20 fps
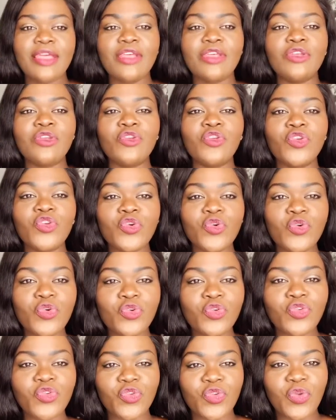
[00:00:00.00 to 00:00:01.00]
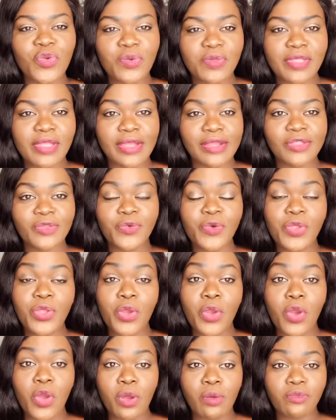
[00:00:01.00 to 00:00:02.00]
You should know that when you
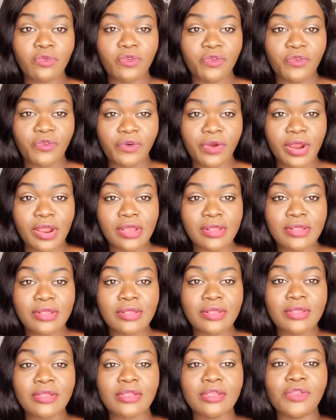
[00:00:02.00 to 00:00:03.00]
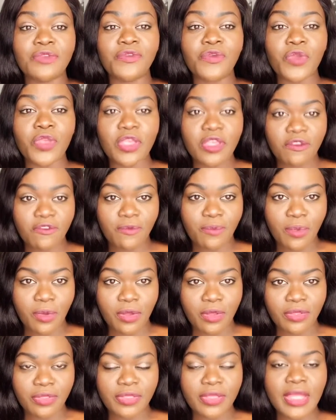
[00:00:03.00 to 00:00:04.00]
come to France, if you give
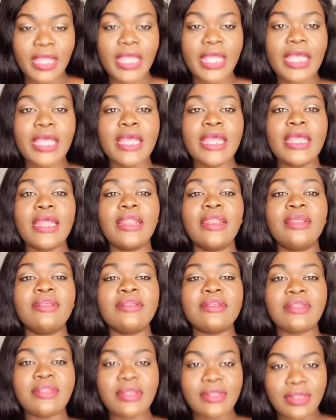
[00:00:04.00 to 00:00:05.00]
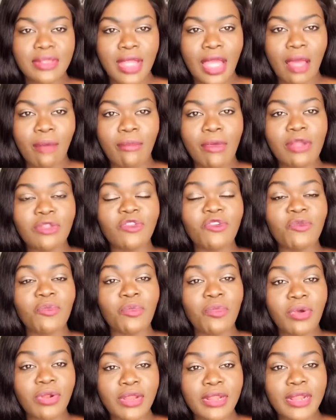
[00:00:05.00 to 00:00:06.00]
birth, there's a certain amount of
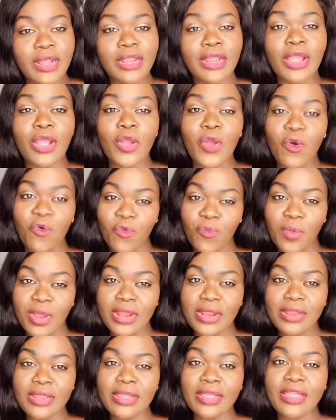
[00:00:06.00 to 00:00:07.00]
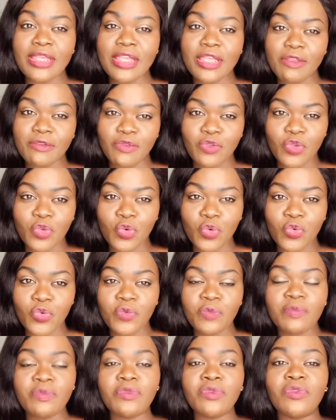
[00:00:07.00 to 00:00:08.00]
money that the government gives you
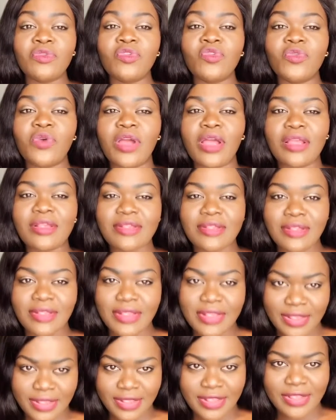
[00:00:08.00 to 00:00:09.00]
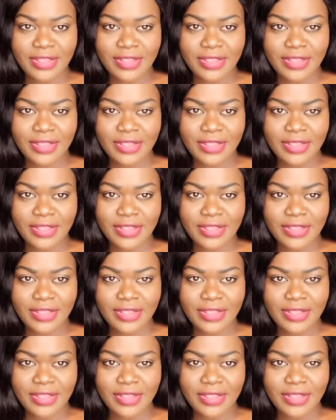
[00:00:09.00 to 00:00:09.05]
to assist